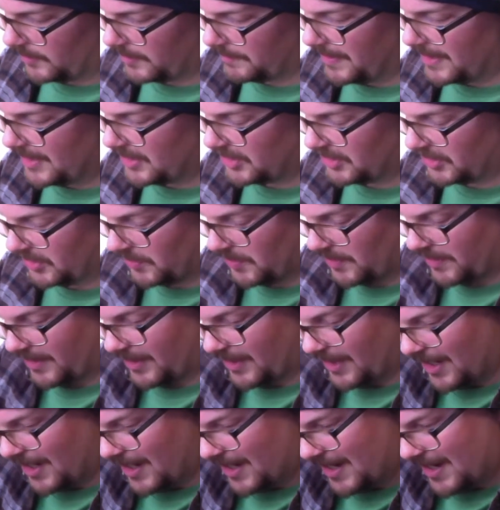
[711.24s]
So I want to make
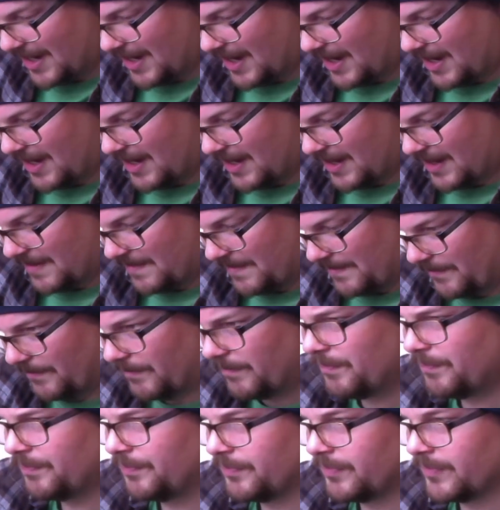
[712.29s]
sure that I
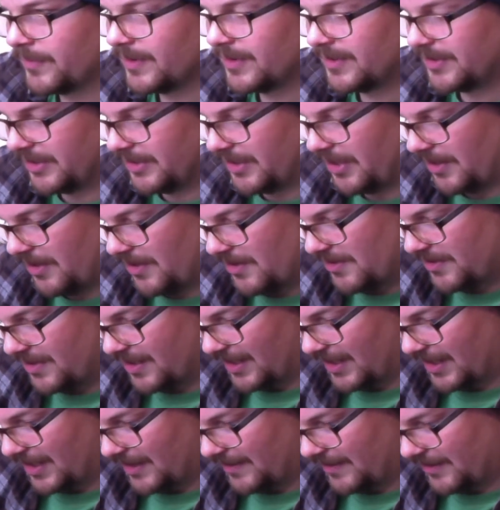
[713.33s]
am
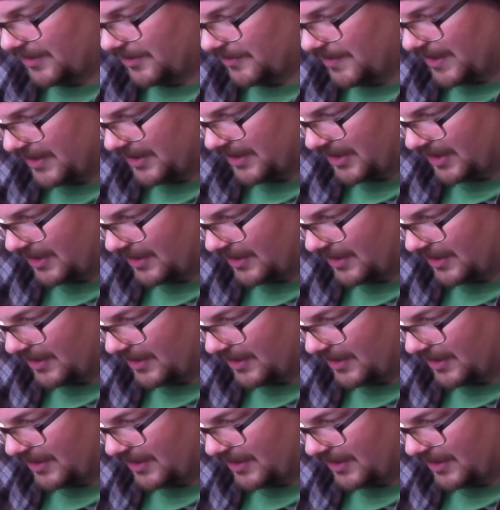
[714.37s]
turning in the